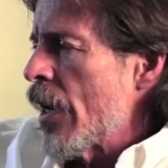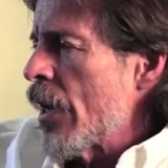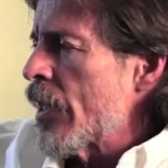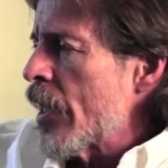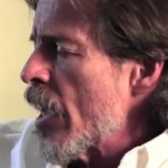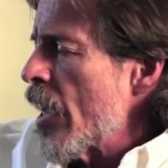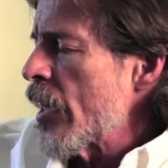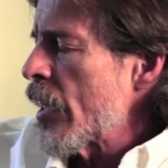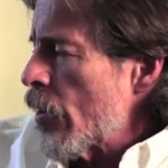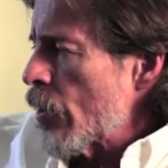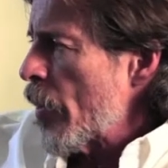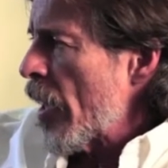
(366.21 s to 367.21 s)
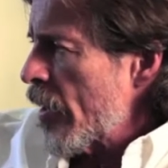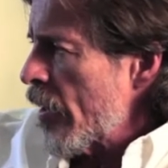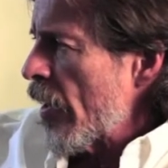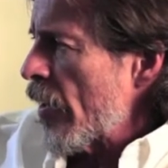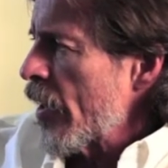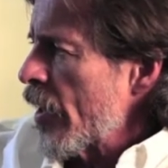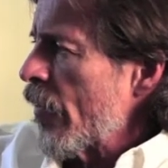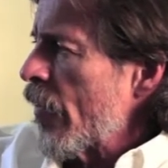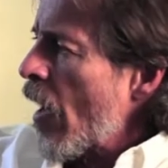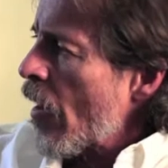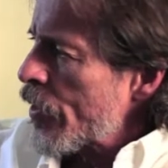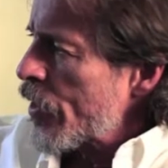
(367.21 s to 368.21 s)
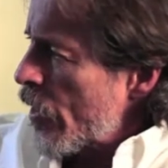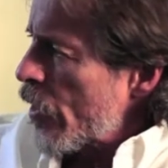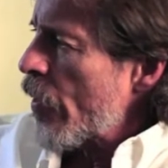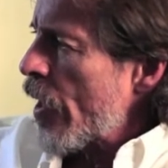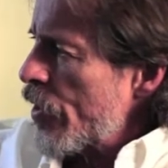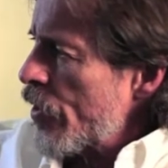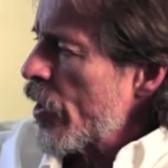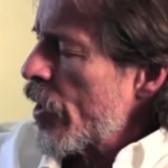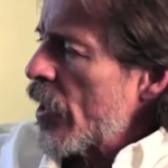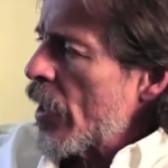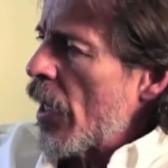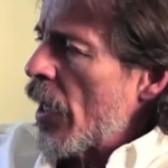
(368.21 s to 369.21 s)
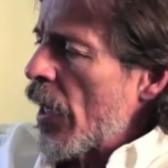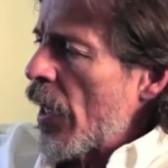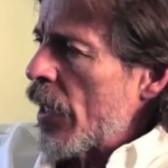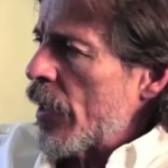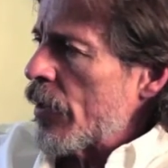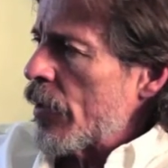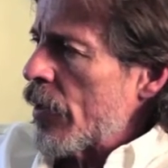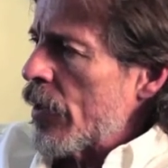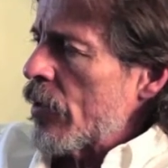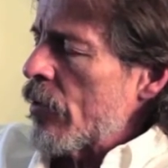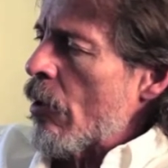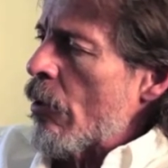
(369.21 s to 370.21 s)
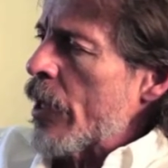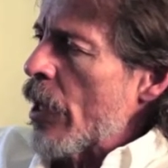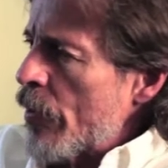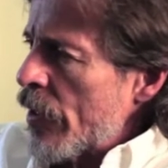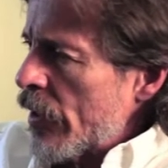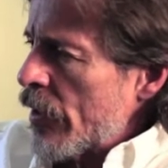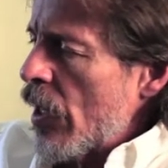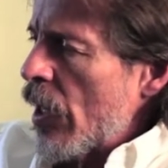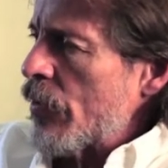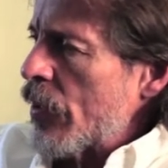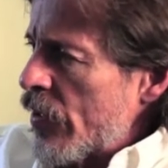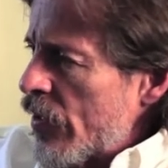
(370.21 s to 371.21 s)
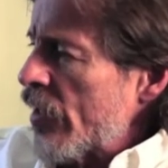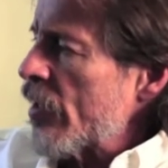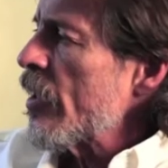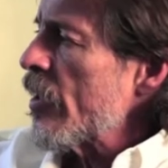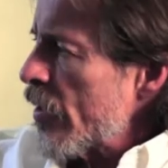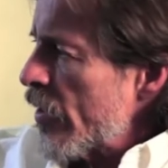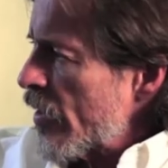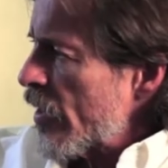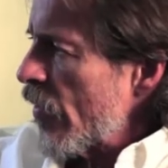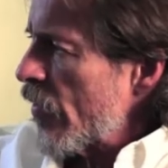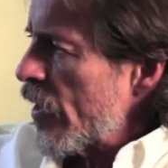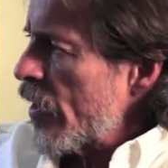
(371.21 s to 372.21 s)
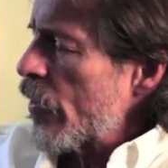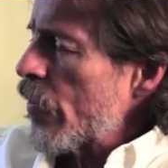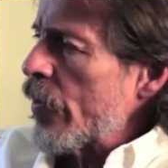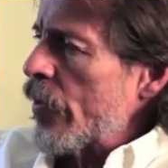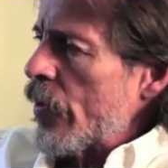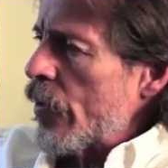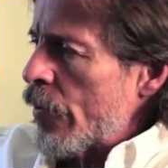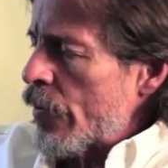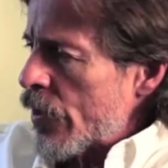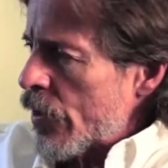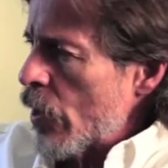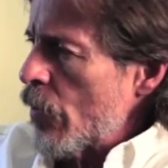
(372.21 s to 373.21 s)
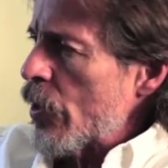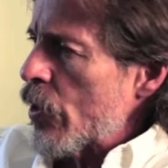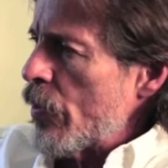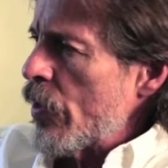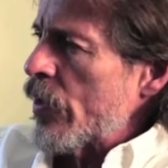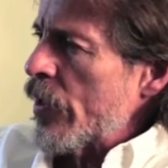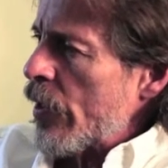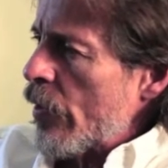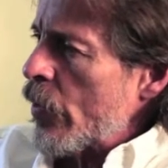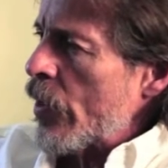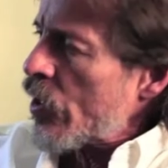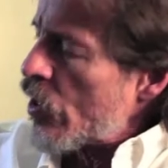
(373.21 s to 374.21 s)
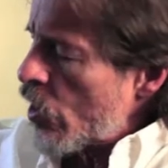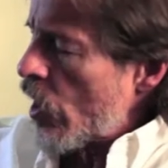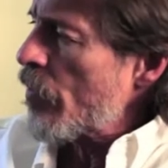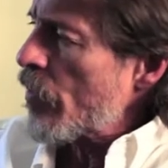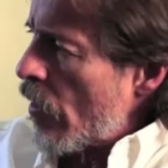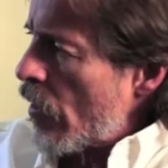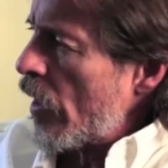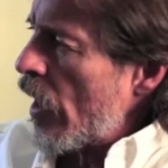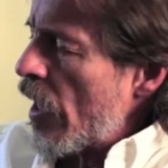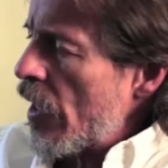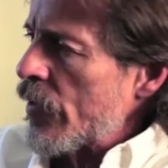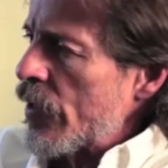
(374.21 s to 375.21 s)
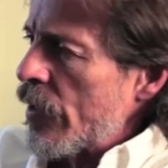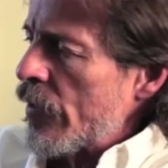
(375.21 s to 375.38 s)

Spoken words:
Again, it goes back to that thing of our generation and growing up in a time in the 60s and the 70s when there was so much music that really shaped our lives.